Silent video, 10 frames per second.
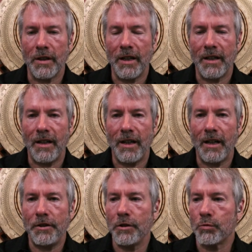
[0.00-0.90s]
how
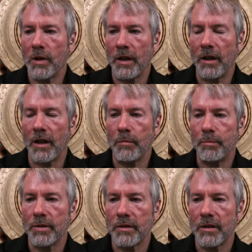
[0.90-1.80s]
do you run up
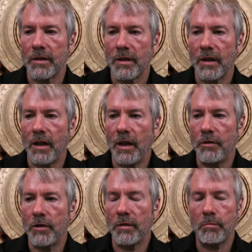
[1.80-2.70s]

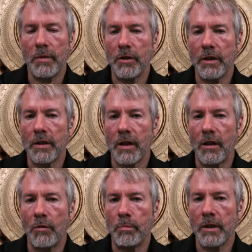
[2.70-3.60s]
$100 million
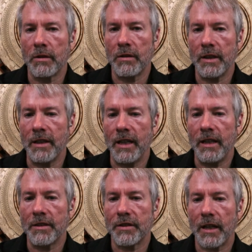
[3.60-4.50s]
bill in
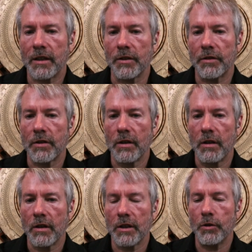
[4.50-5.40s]
8 seconds?
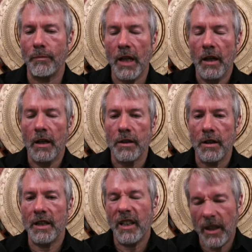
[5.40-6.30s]
Like,
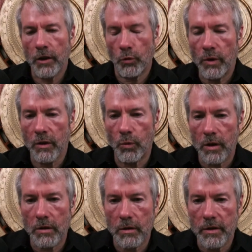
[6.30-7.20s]
in the real
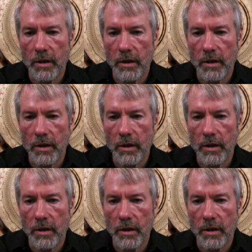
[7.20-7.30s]
world,